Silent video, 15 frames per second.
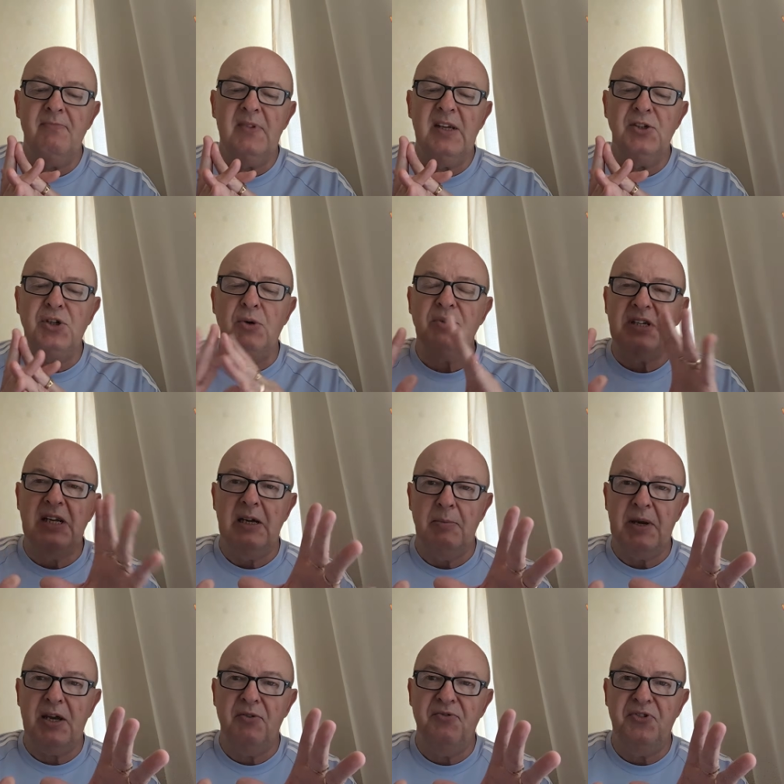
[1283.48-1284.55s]
so it's a little
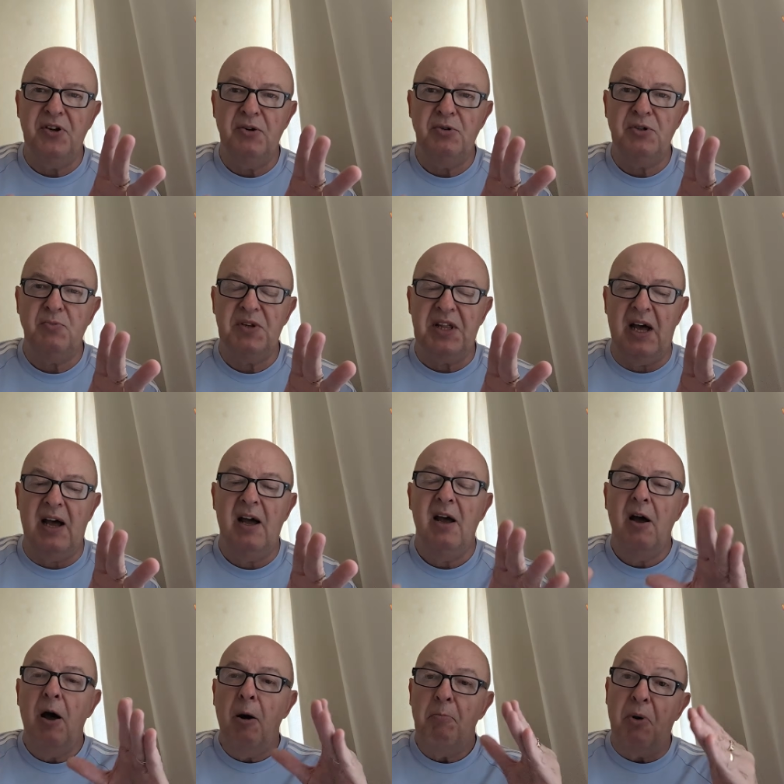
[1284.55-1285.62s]
bit confusing with that.
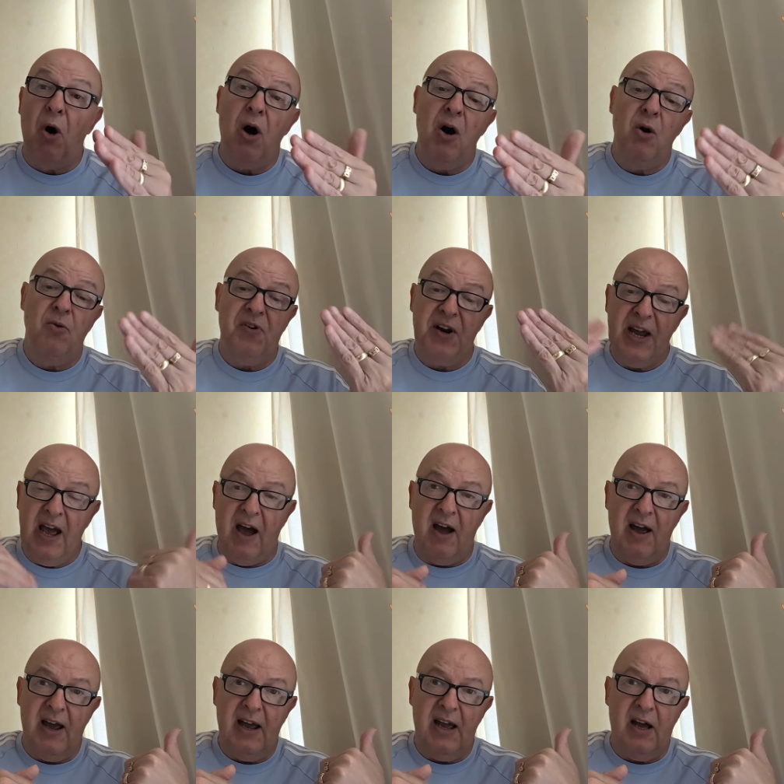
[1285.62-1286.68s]
But over
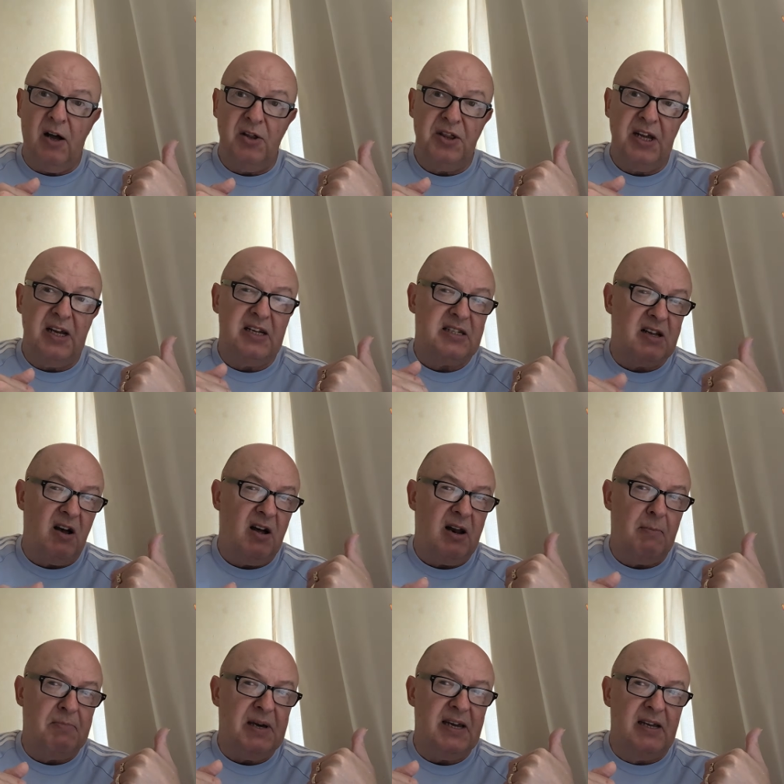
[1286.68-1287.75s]
here on the
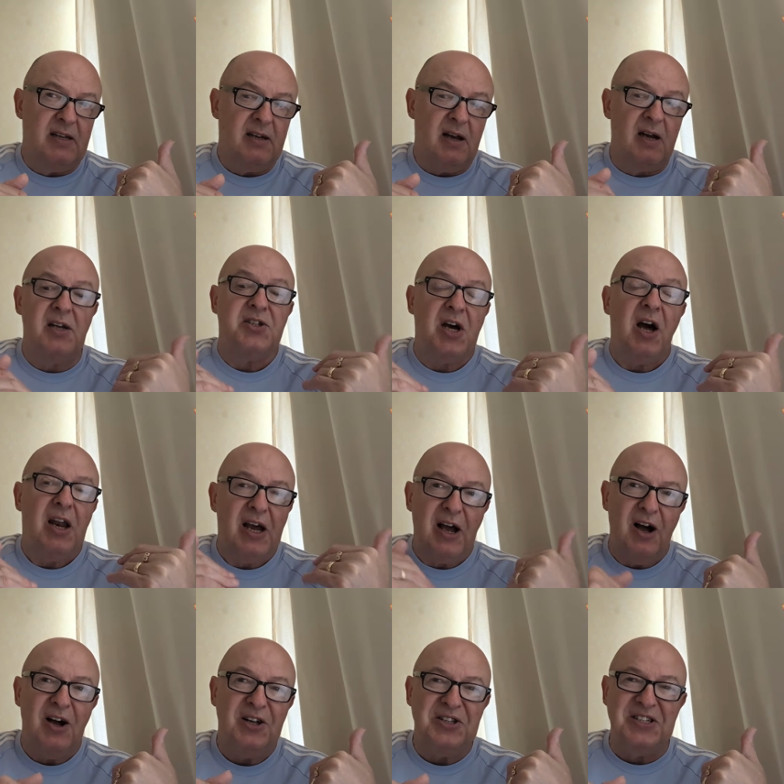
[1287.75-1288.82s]
Ghazala
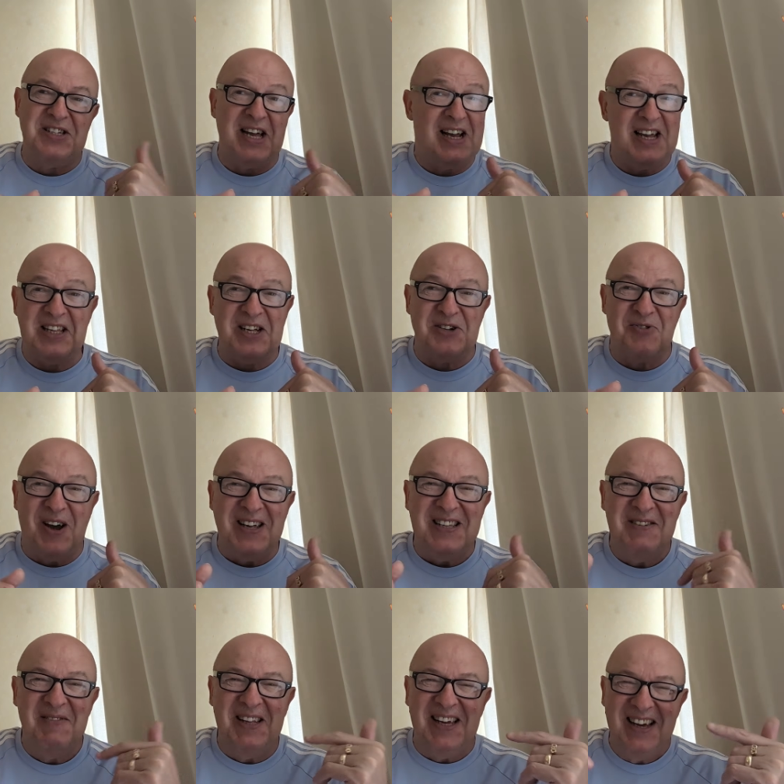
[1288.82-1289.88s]
Gardens, I'll get this right
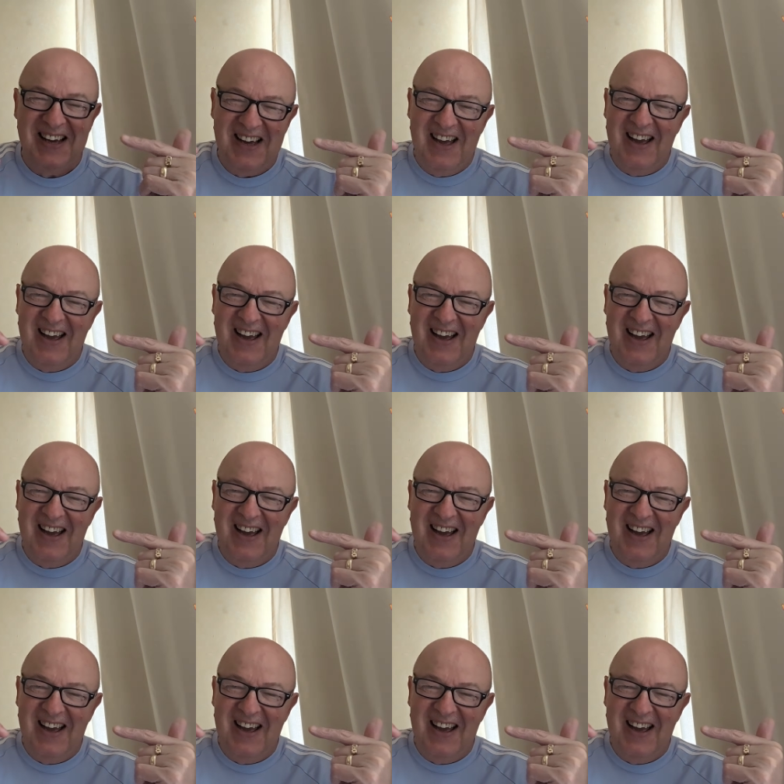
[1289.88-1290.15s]
in a minute,